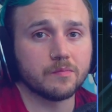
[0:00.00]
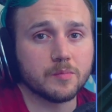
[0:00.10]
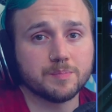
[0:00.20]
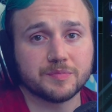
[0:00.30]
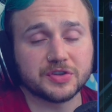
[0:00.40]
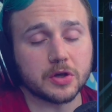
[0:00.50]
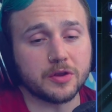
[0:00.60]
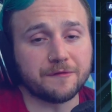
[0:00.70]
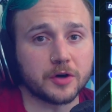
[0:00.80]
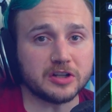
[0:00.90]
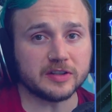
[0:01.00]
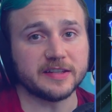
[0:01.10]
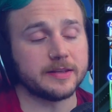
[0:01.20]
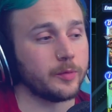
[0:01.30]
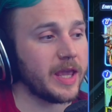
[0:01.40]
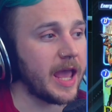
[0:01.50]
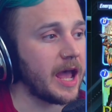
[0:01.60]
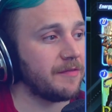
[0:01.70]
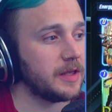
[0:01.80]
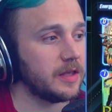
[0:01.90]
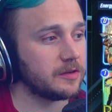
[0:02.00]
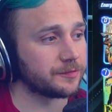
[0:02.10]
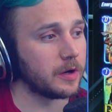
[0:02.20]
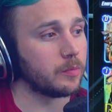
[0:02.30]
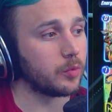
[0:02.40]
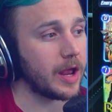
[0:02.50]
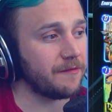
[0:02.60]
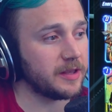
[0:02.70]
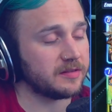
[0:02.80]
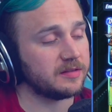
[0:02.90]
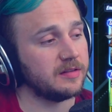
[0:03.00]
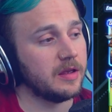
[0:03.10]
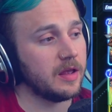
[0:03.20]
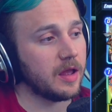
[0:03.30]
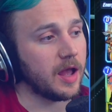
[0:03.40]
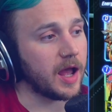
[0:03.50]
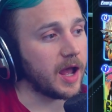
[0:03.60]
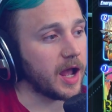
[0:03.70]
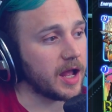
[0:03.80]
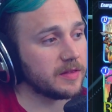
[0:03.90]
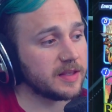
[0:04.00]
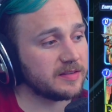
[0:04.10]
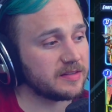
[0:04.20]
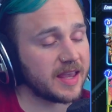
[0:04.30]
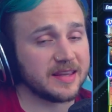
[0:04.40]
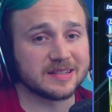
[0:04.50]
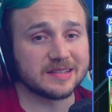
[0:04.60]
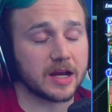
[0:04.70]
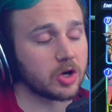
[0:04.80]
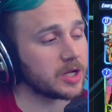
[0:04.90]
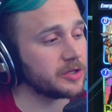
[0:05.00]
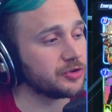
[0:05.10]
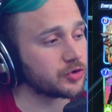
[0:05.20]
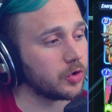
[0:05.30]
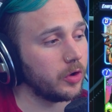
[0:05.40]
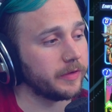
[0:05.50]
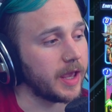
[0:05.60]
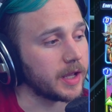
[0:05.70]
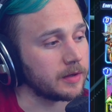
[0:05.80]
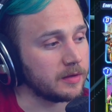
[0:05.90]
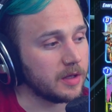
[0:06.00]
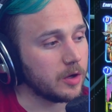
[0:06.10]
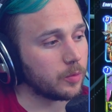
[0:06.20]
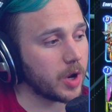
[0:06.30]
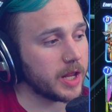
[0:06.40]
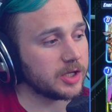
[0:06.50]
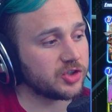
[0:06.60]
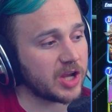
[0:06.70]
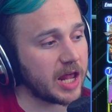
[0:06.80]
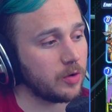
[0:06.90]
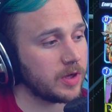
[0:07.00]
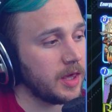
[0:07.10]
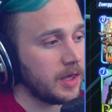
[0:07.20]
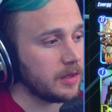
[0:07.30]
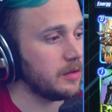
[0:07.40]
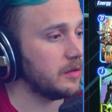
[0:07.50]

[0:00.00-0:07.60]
So the first list that we have is from Revis. This is a Sarah control deck running Shadow King,